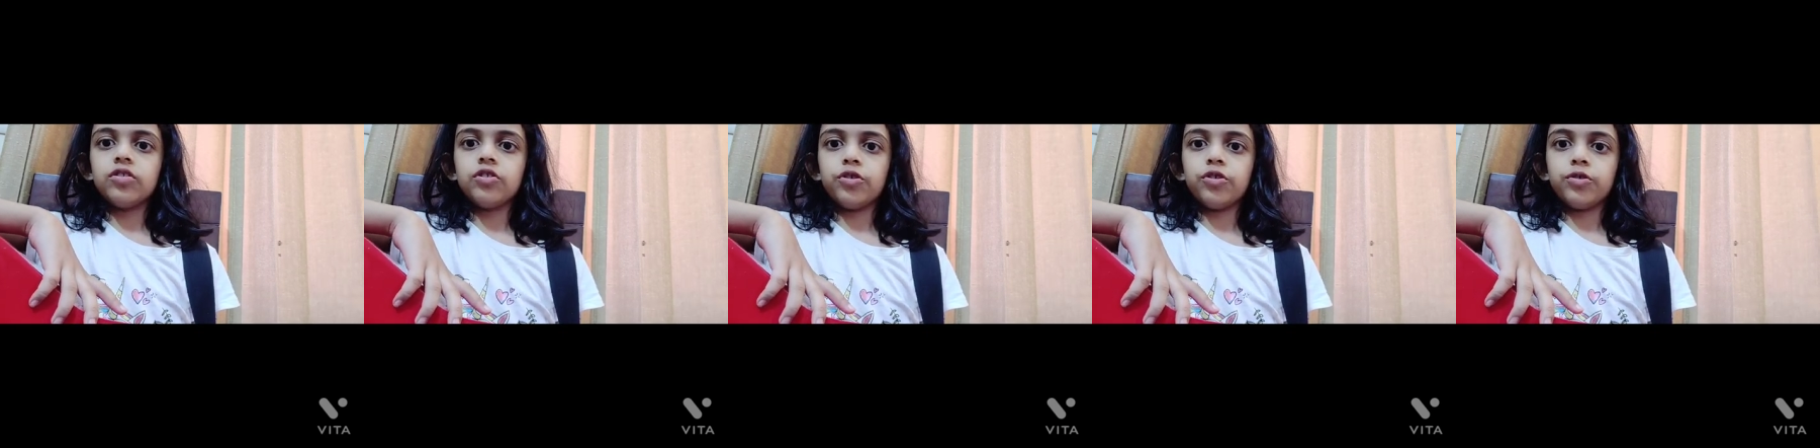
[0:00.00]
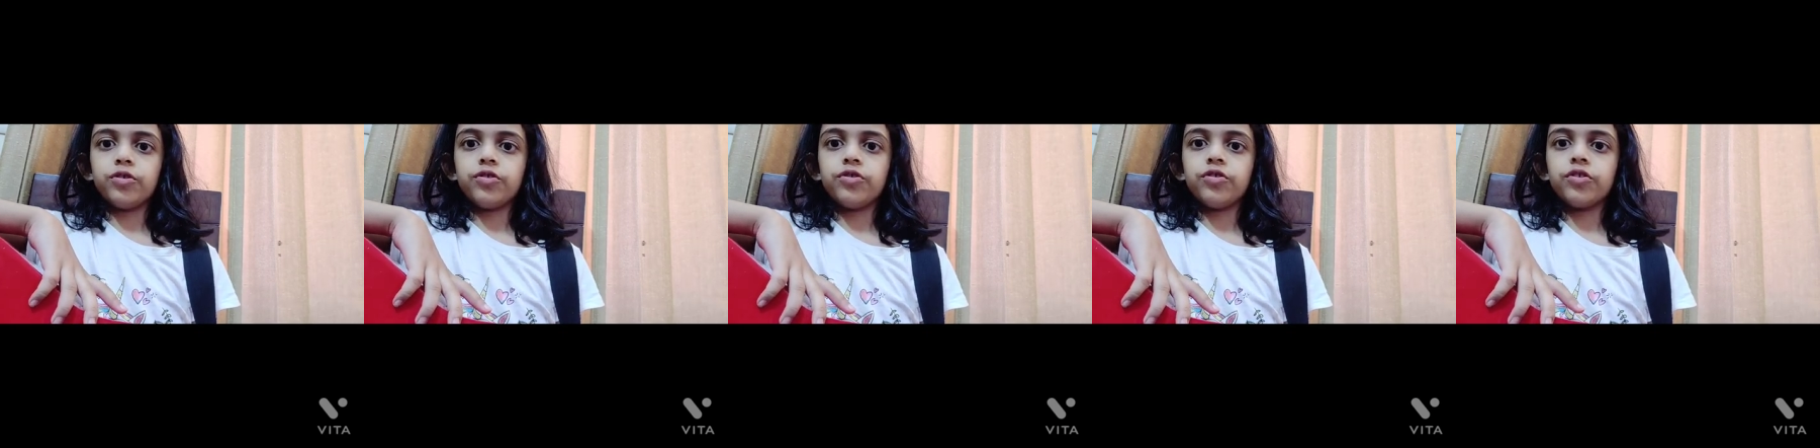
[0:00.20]

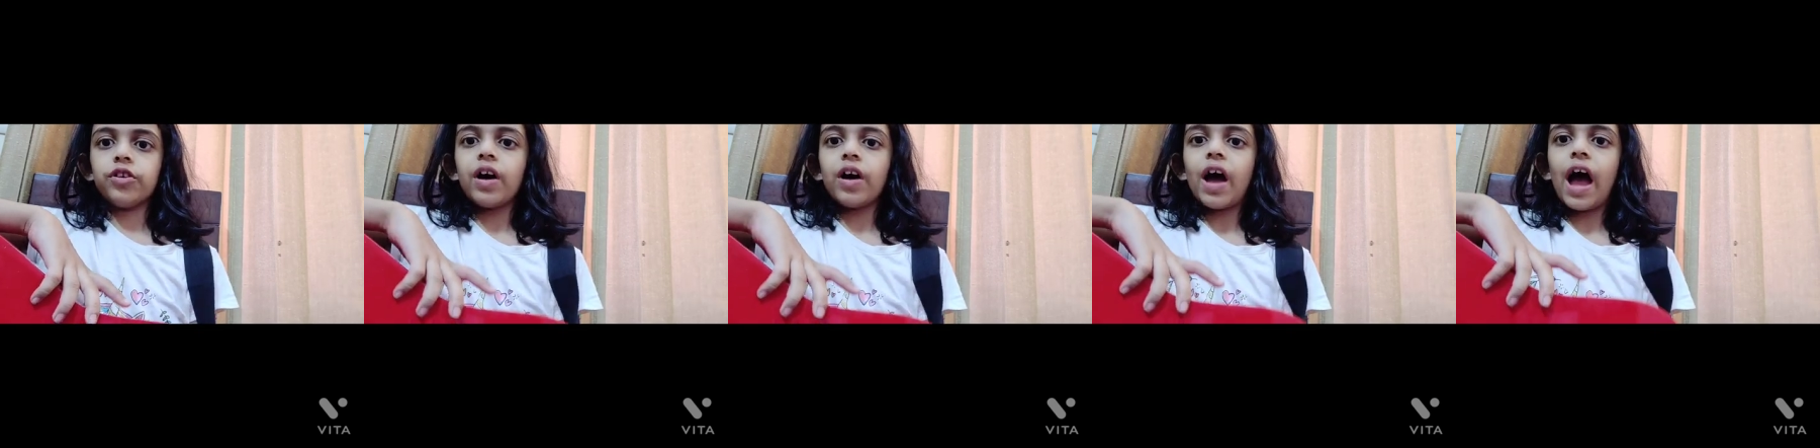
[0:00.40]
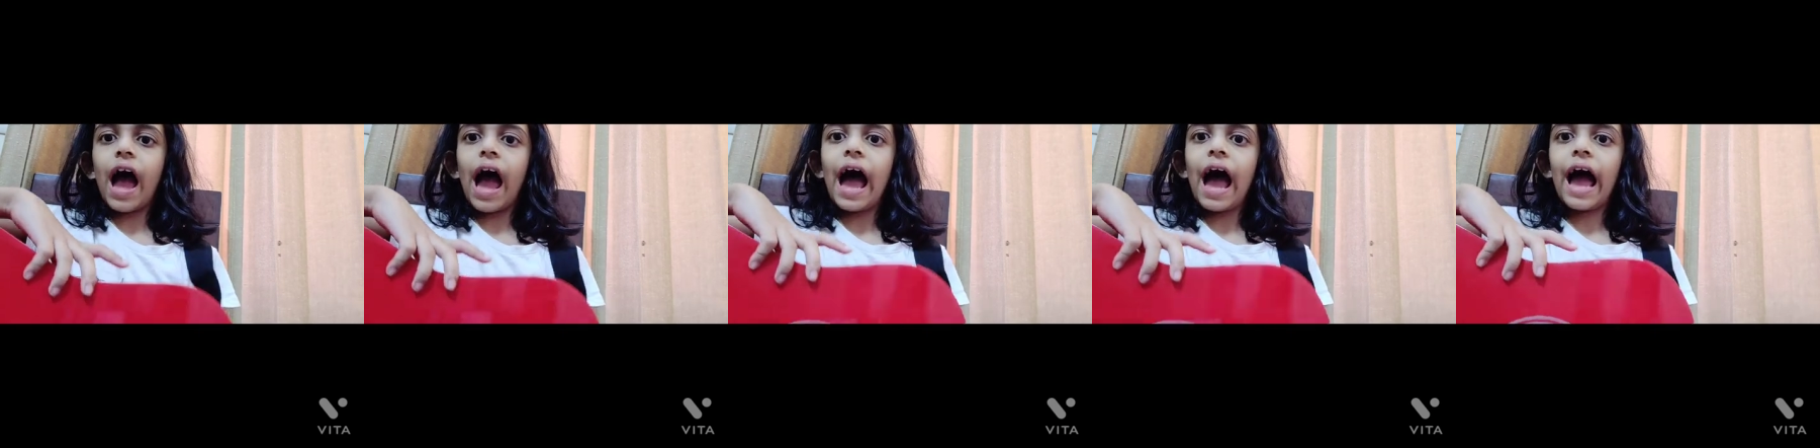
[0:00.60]

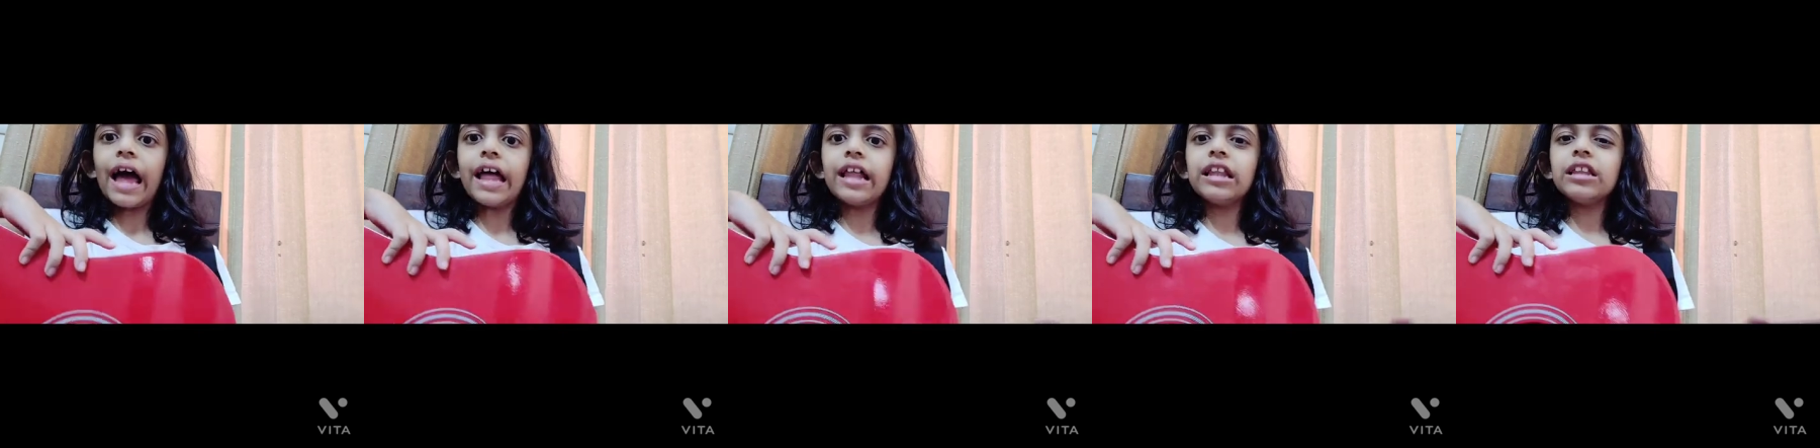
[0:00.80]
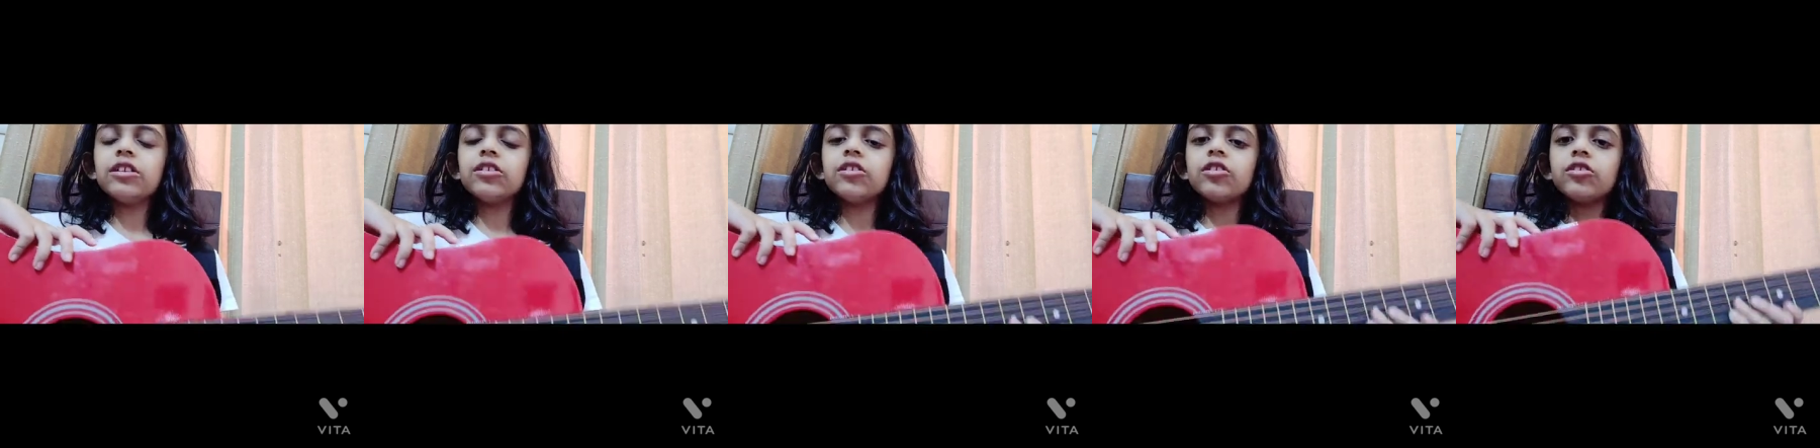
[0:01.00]
tutor
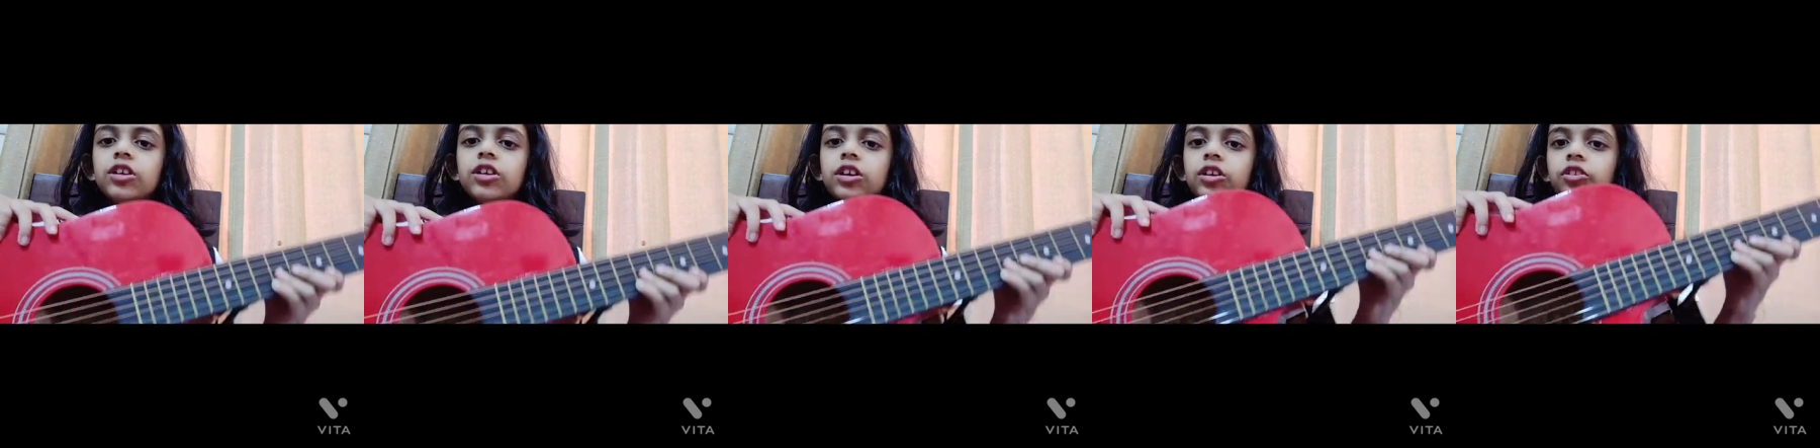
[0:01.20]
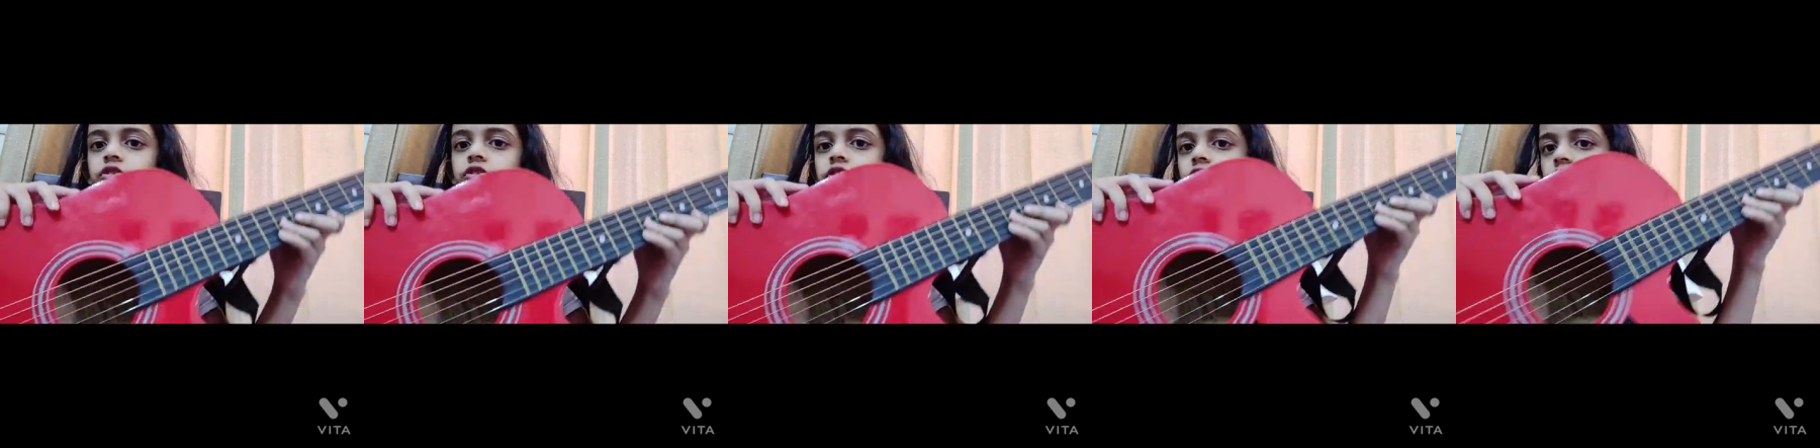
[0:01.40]
and your
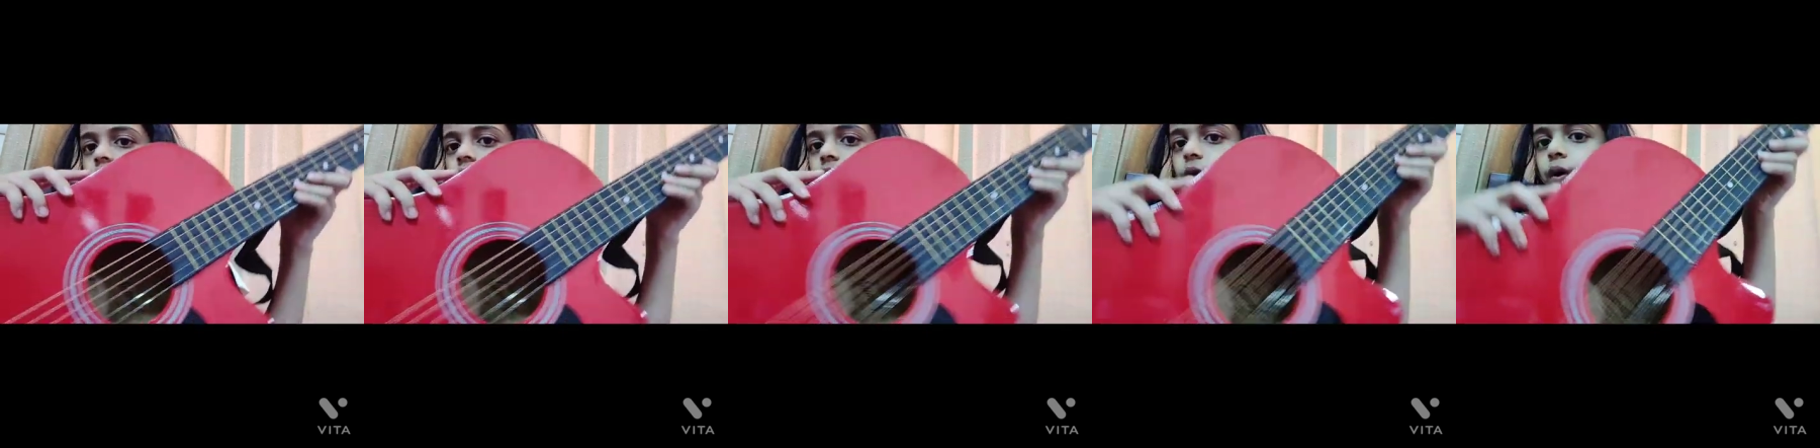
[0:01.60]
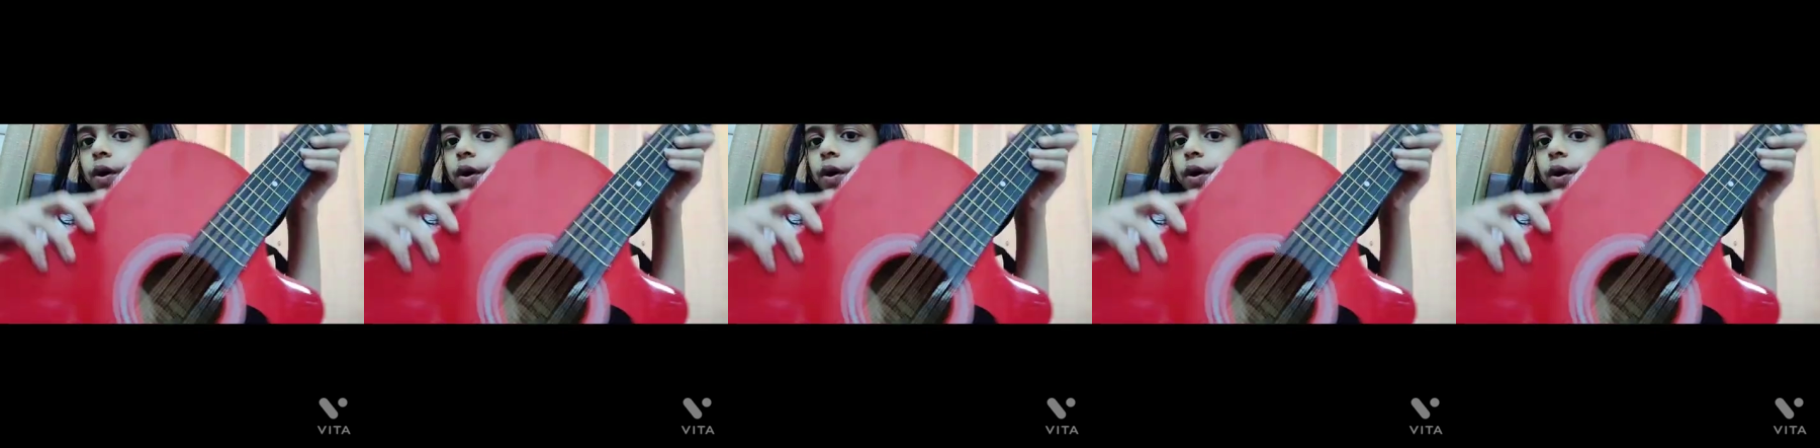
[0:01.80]
teacher